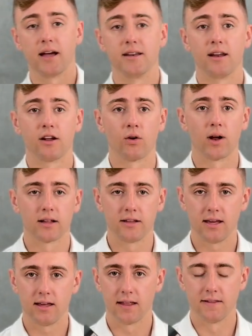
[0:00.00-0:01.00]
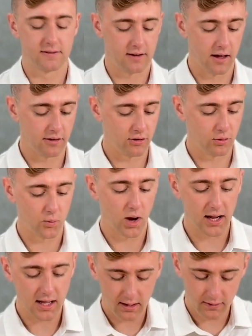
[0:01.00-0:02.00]
I did it correctly and this guy's
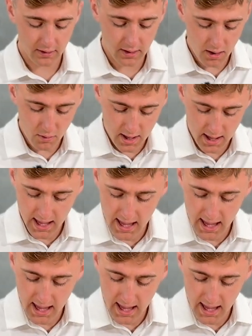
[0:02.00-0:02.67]
ready to go.